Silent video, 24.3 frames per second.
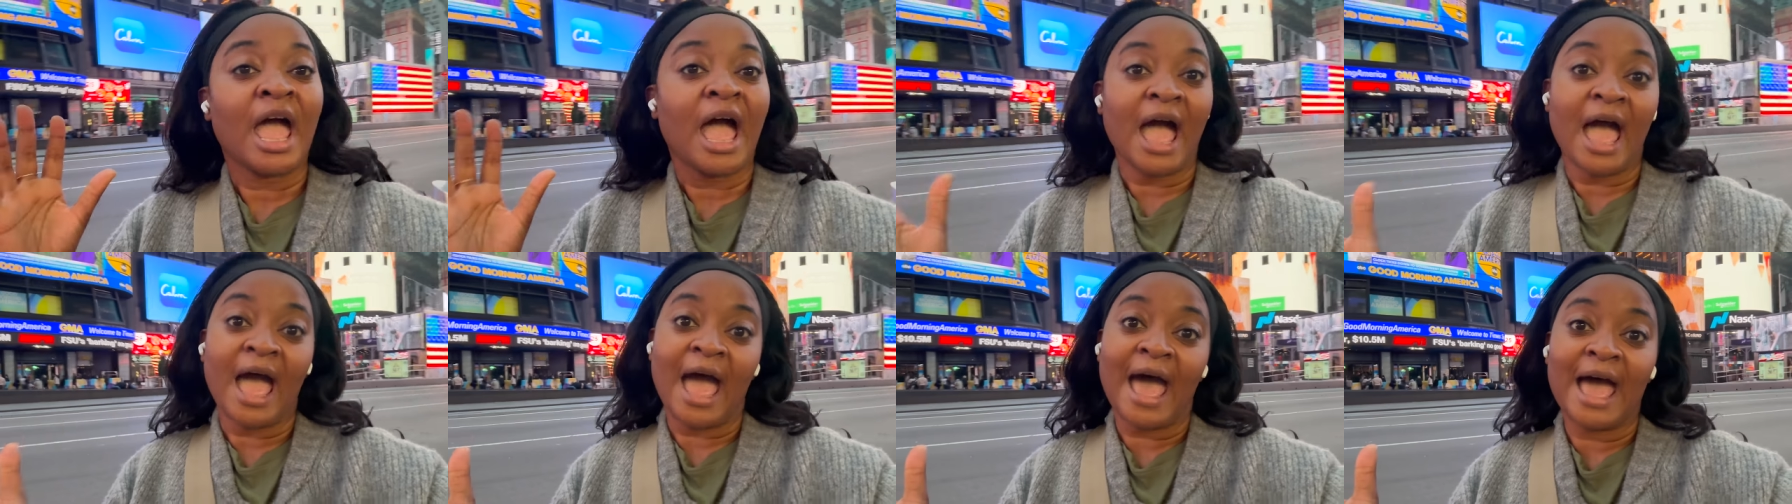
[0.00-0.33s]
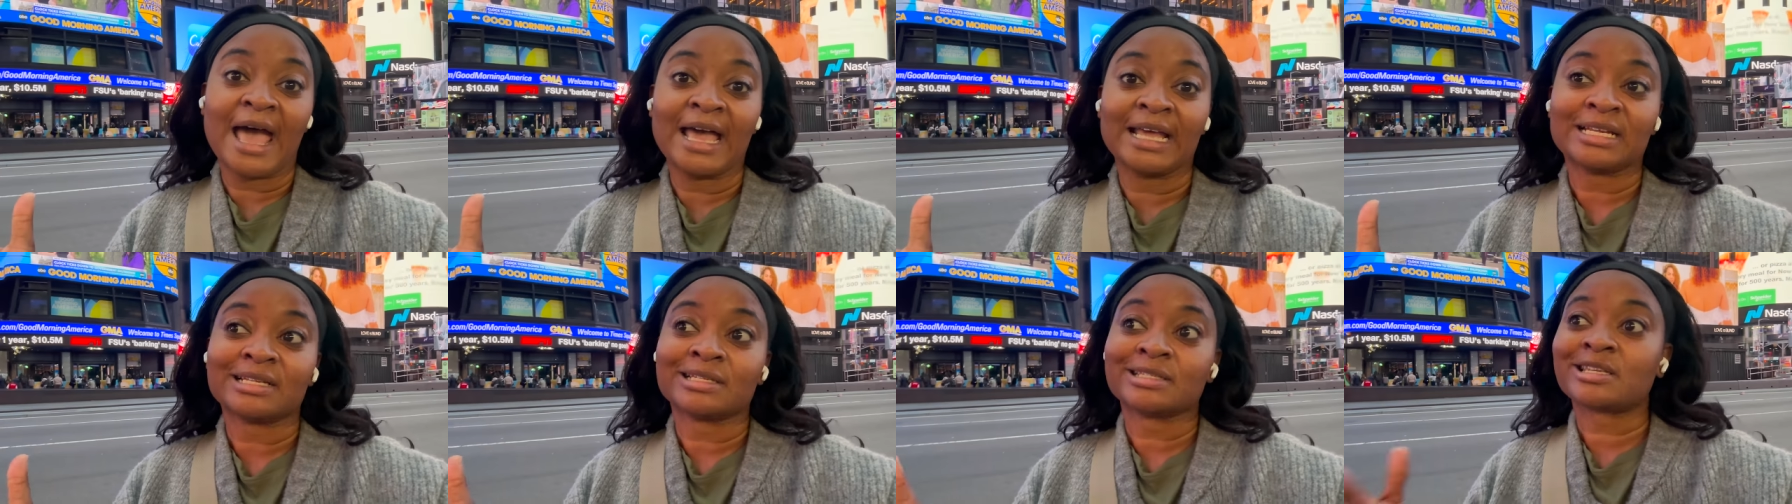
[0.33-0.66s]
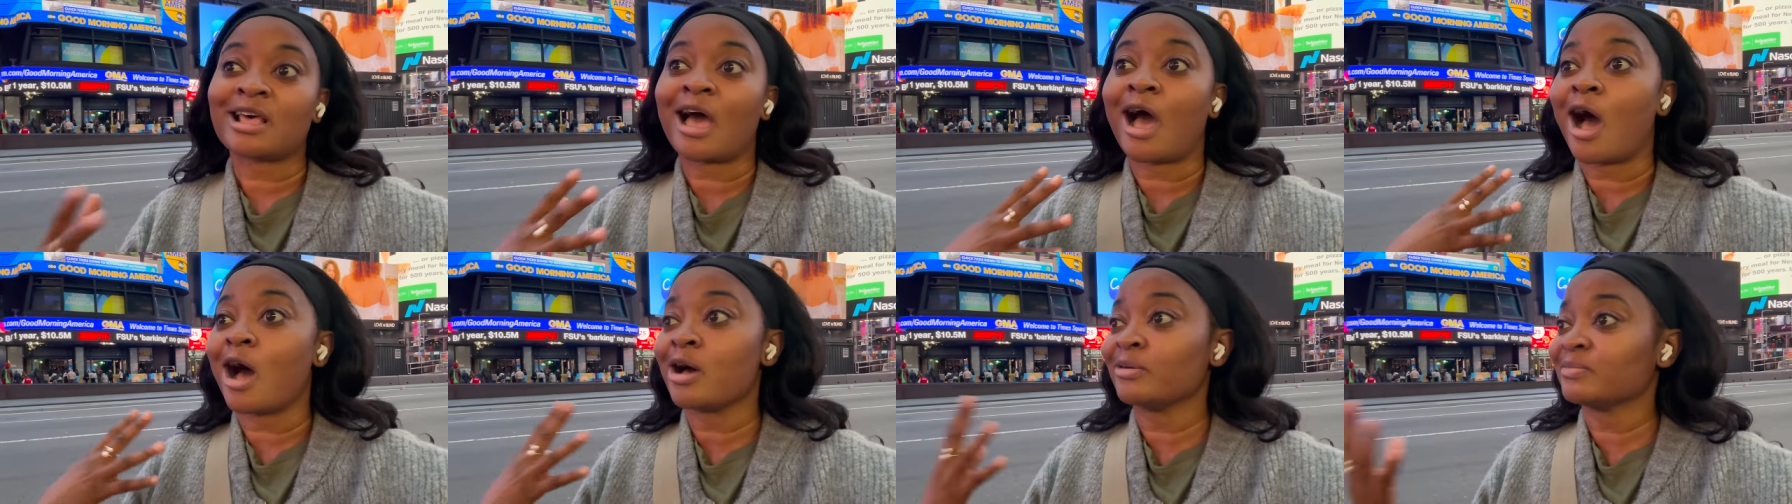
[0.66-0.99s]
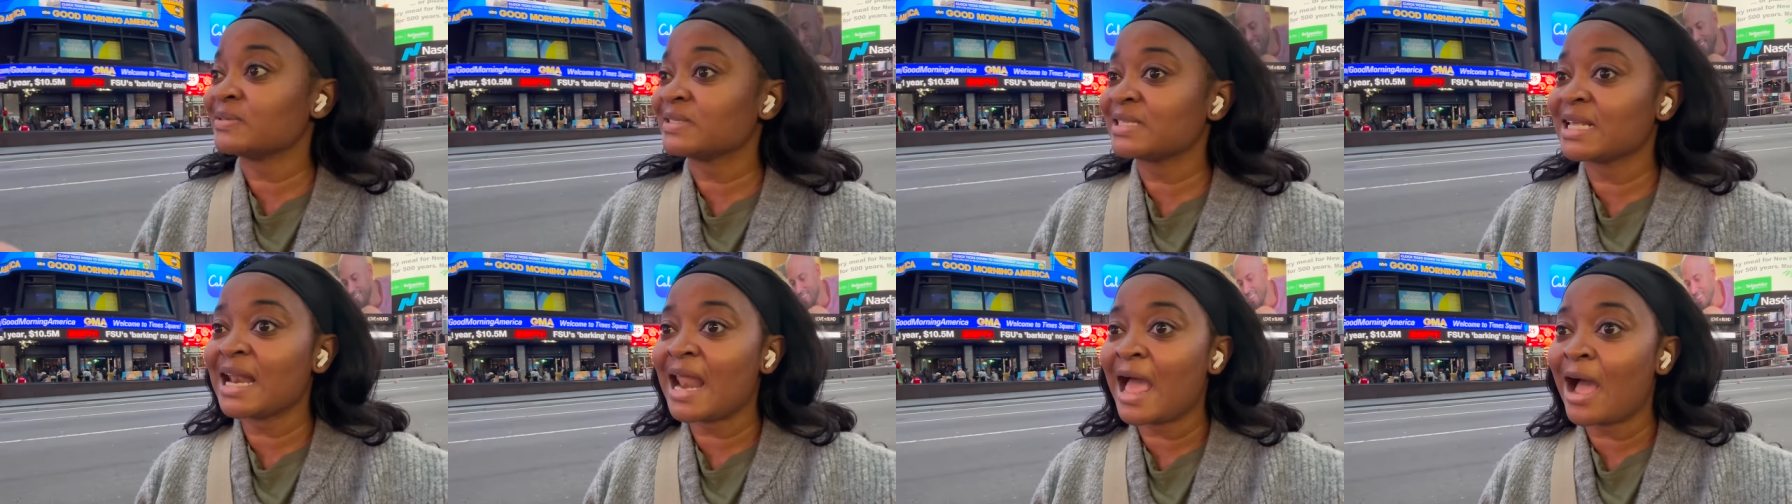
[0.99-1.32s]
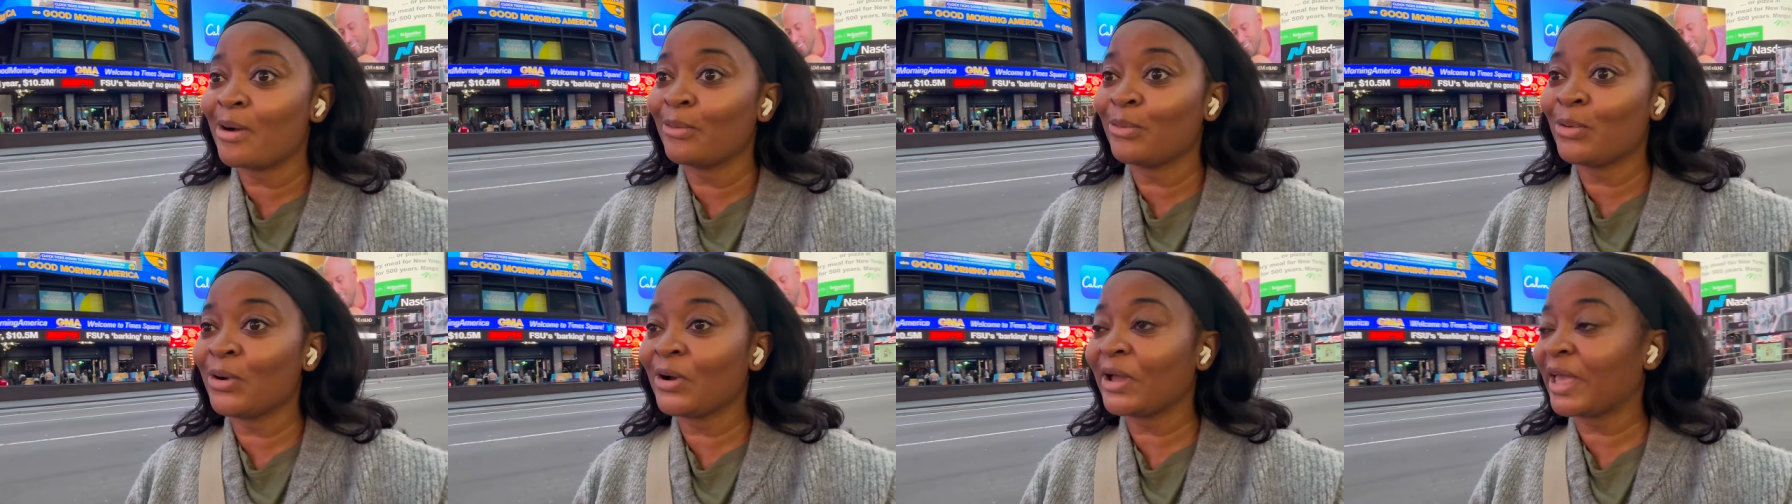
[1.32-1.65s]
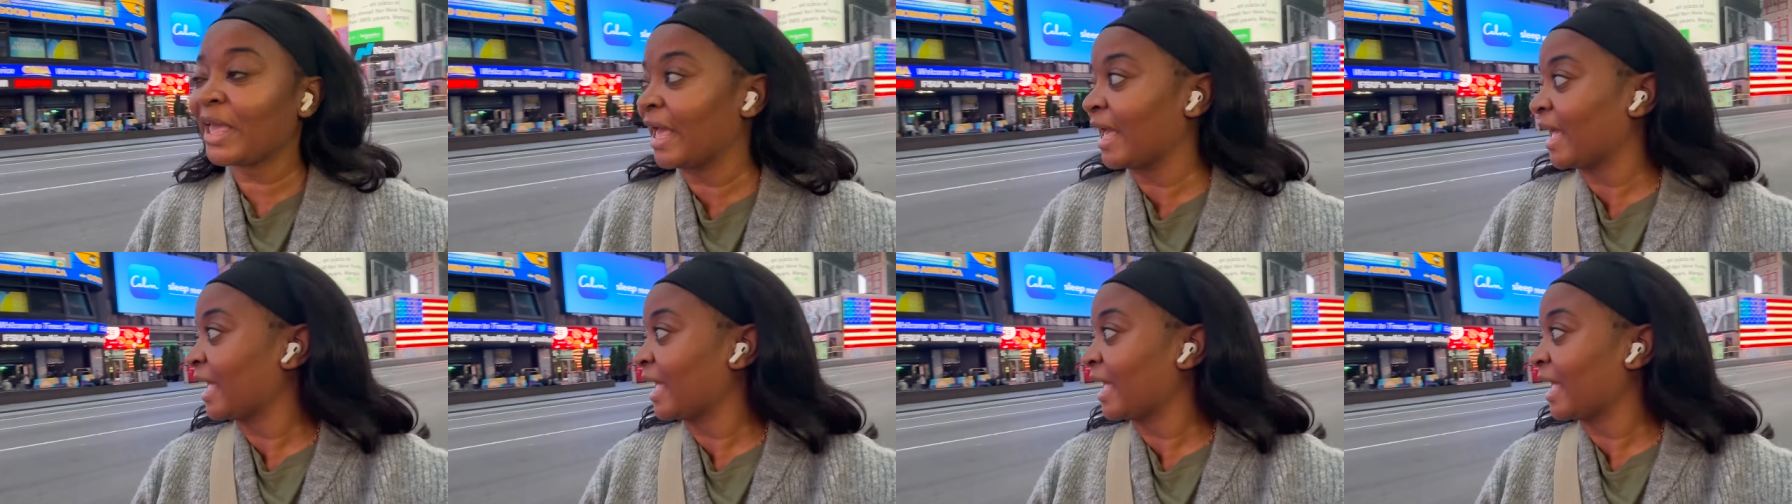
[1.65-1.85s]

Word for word: and I'm still out walking.